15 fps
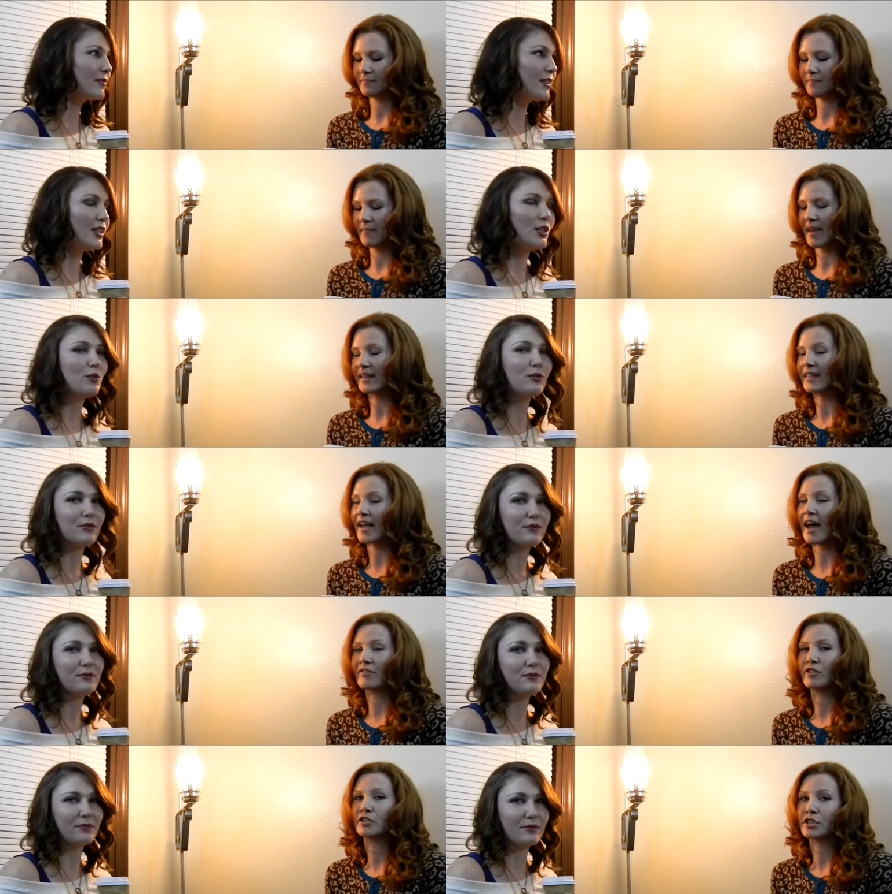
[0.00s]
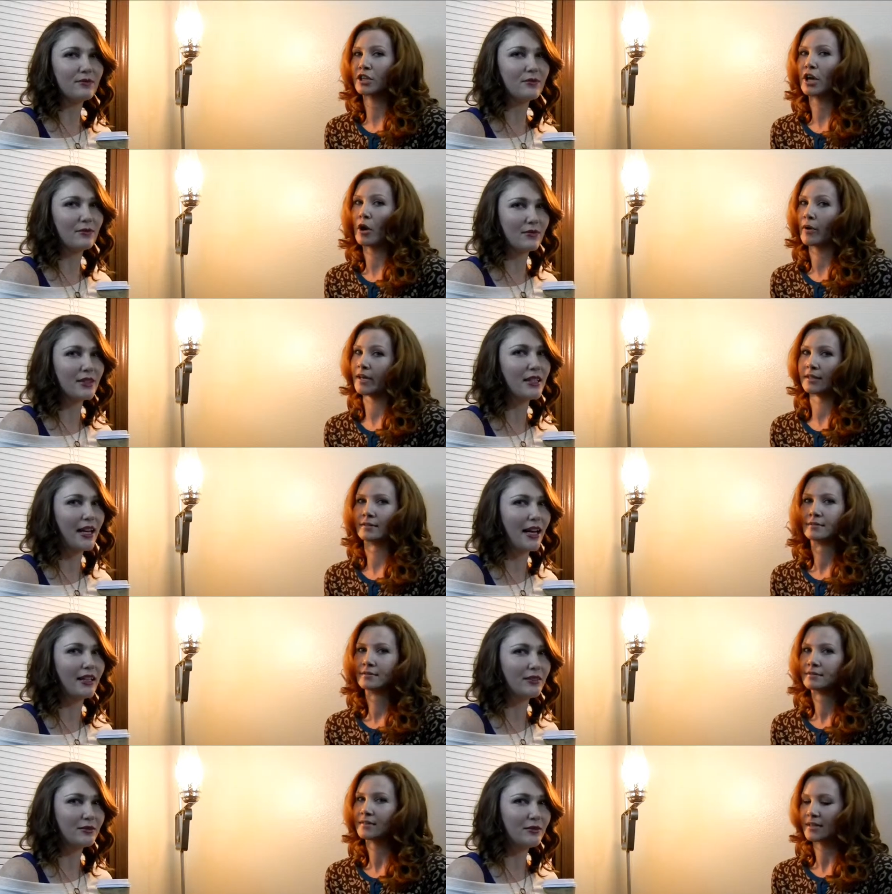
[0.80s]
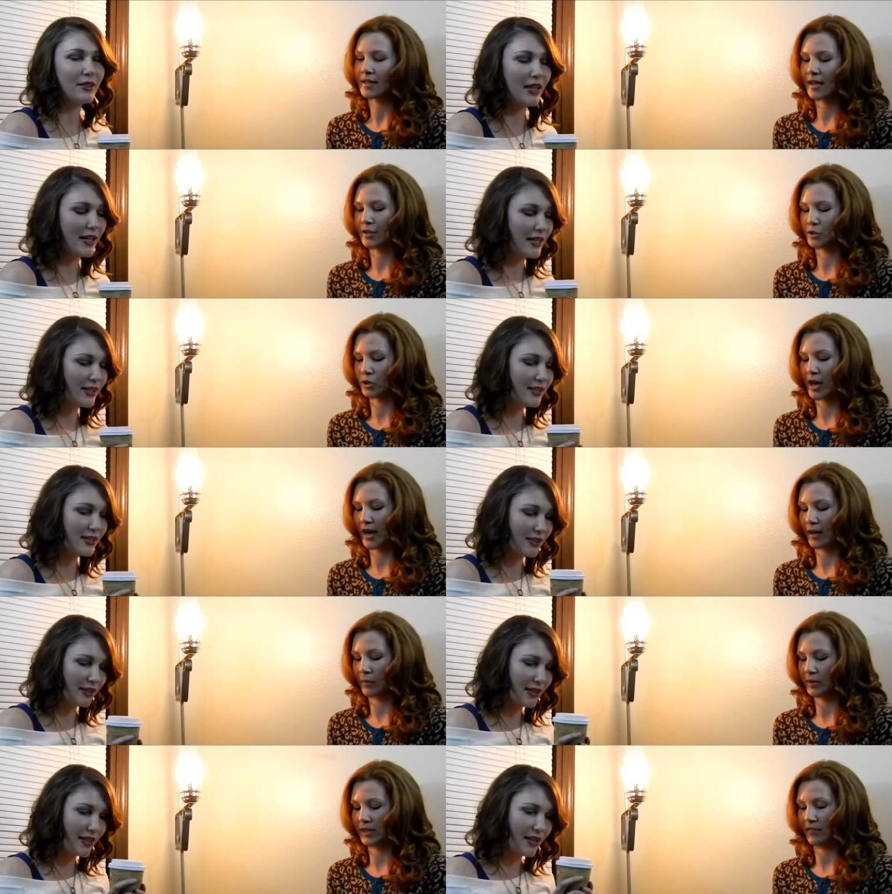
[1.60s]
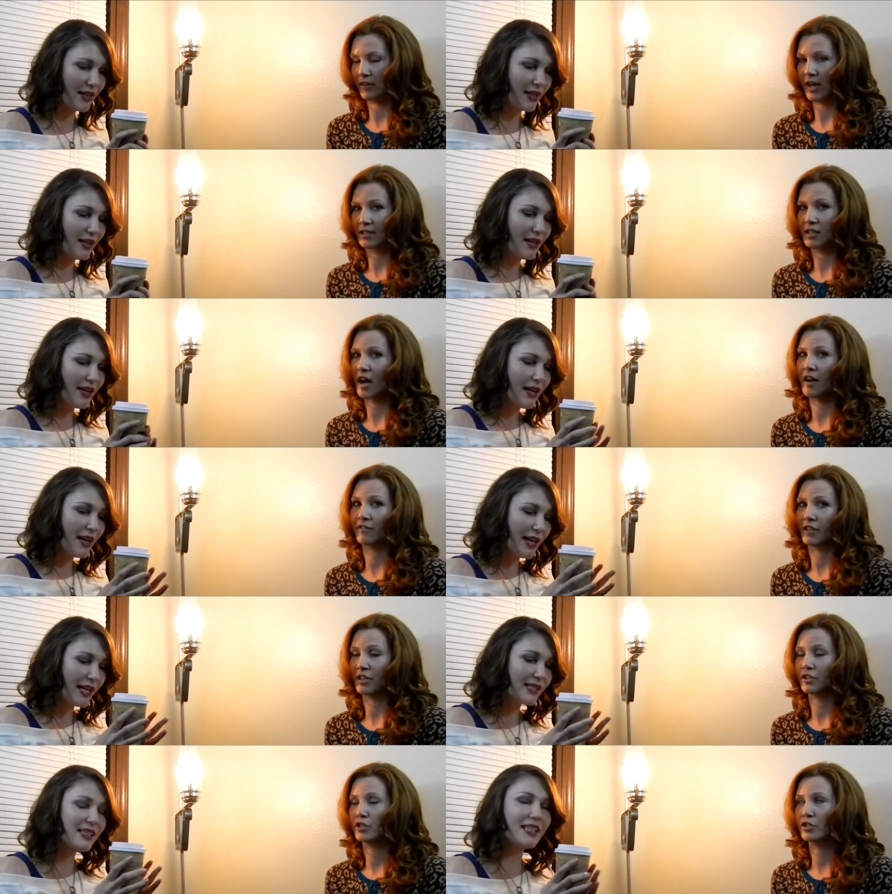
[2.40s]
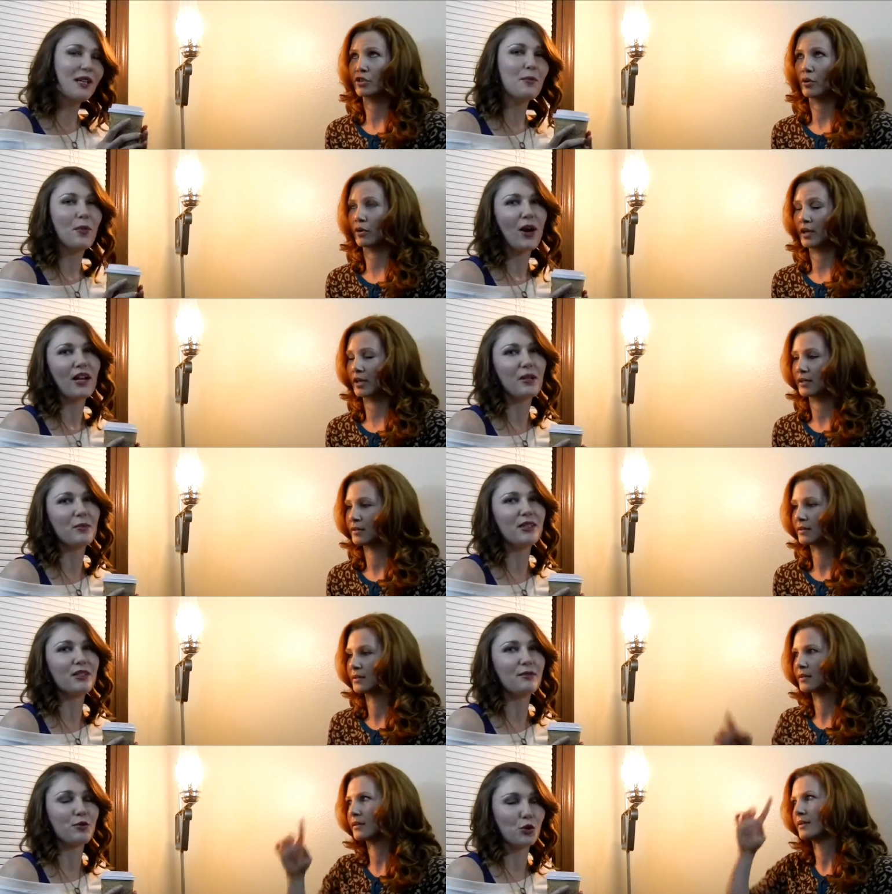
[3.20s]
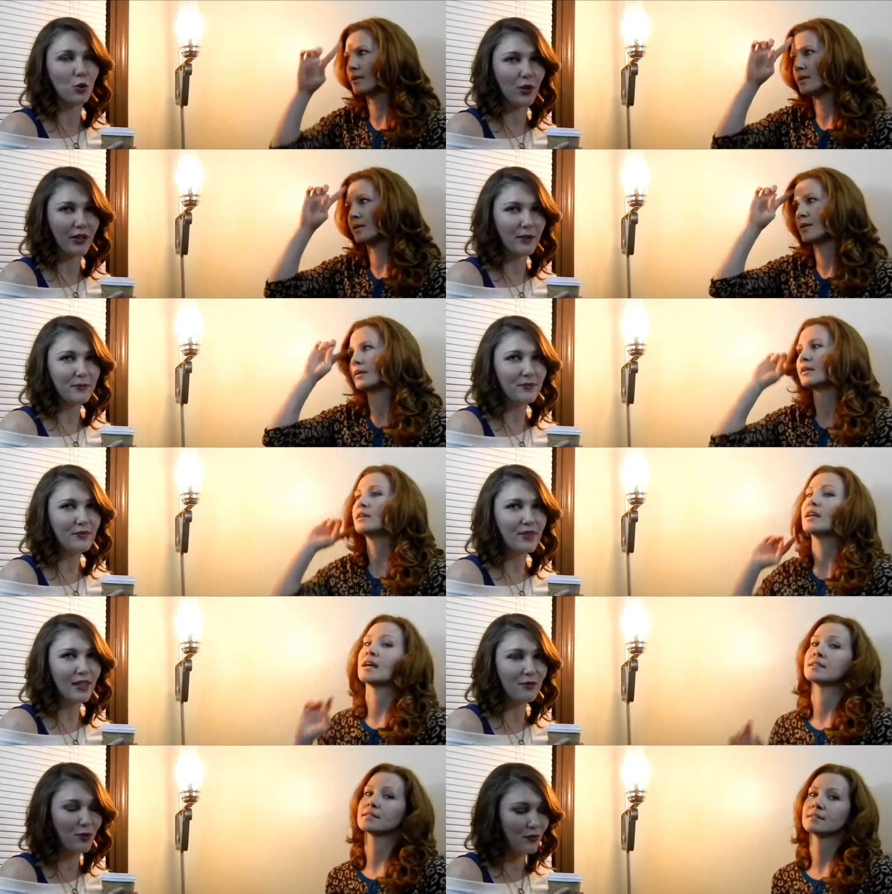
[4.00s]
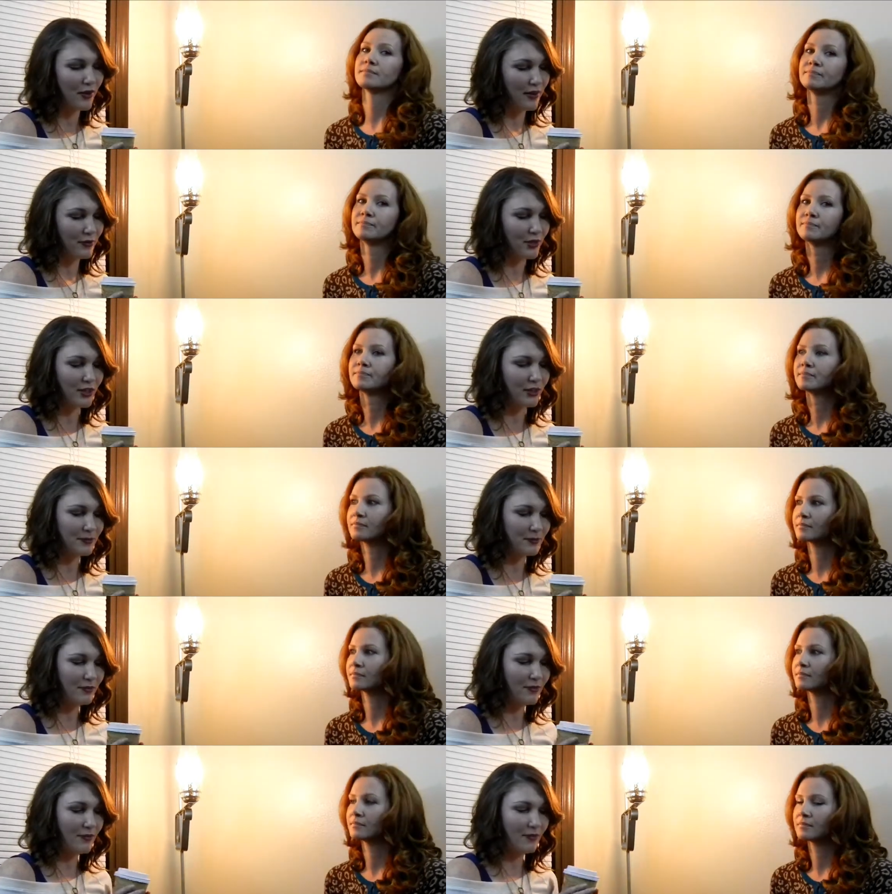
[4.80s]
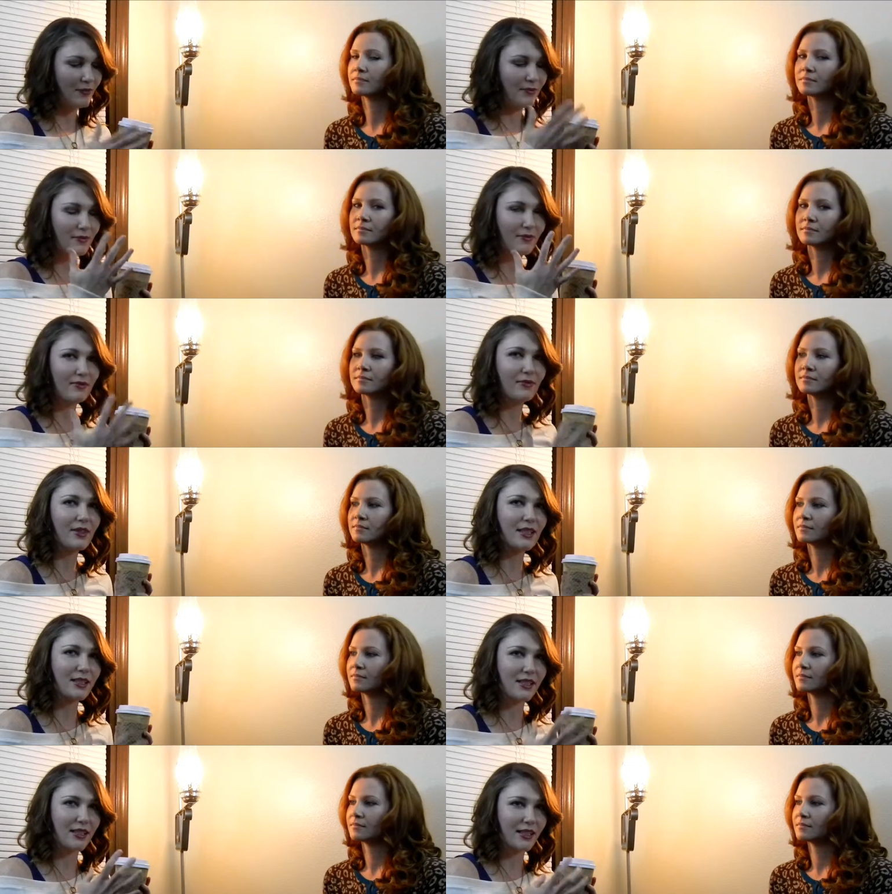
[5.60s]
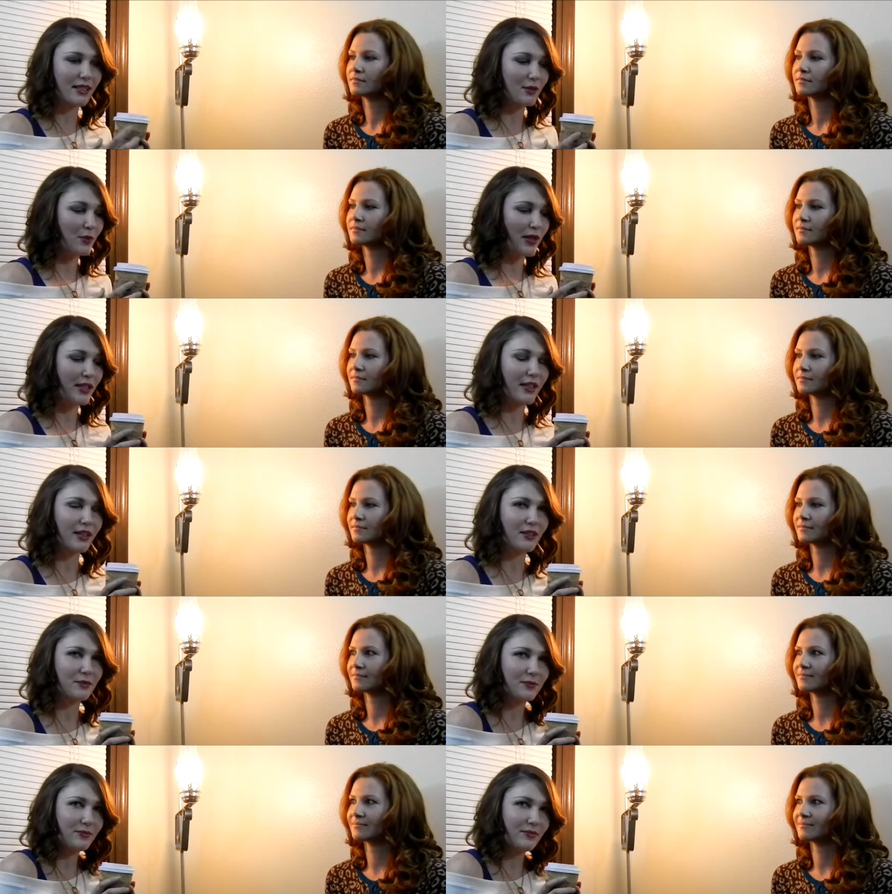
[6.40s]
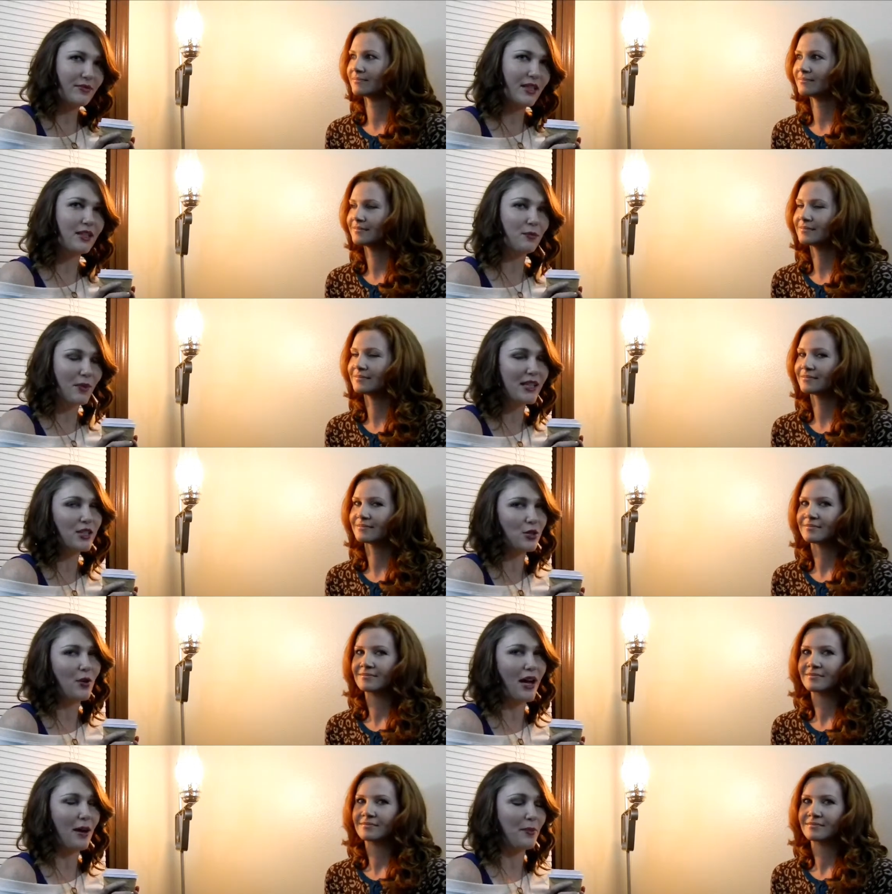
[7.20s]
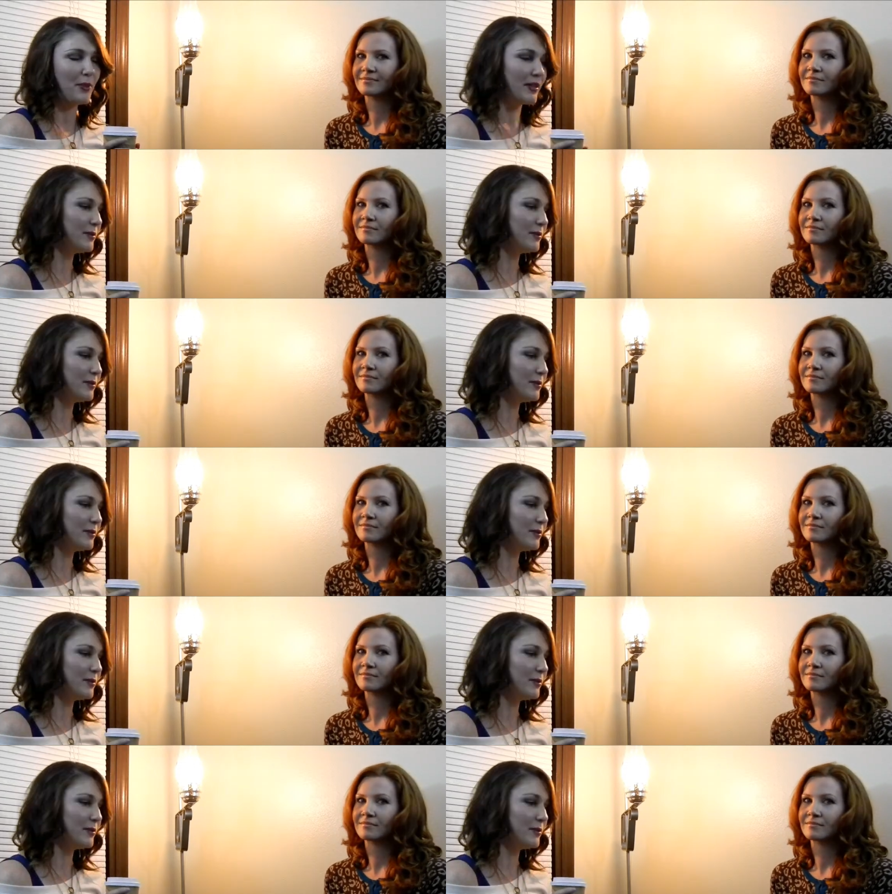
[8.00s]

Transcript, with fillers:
Speaker 1: make the effort to go in. Yeah. And it try is, what they've got to offer. It's the so embodiment
Speaker 2: like, of joy. Yes. If you've ever, this is it right here. It makes you happy.